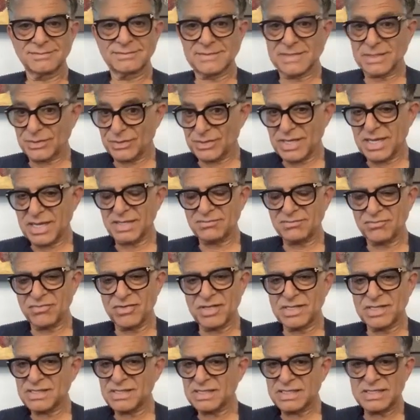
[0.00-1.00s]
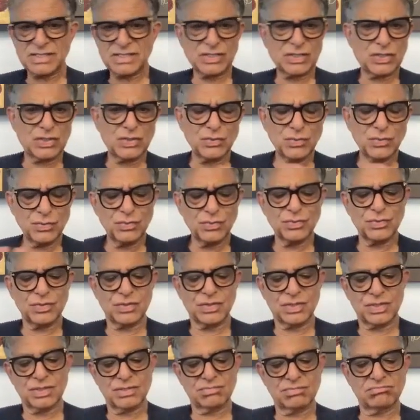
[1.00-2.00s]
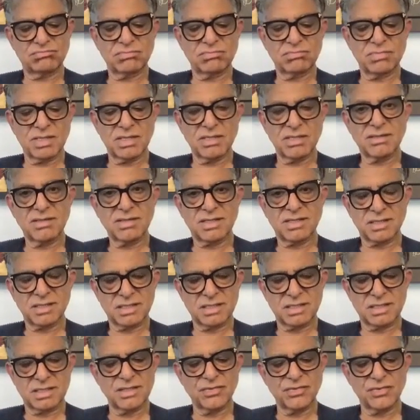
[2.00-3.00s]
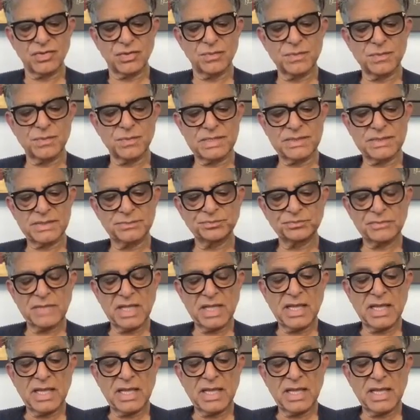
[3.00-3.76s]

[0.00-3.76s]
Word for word: Now that raises huge conundrums.